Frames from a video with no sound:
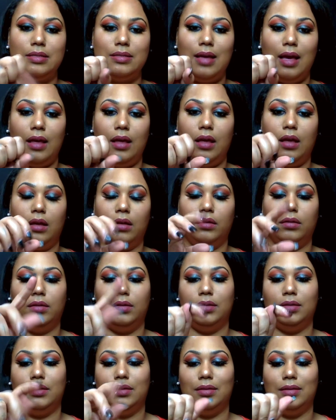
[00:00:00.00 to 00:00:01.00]
with Take
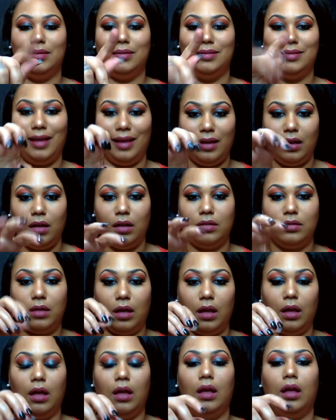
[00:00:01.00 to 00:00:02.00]
a
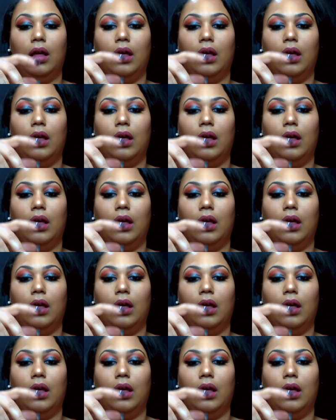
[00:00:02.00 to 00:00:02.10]
Pixie.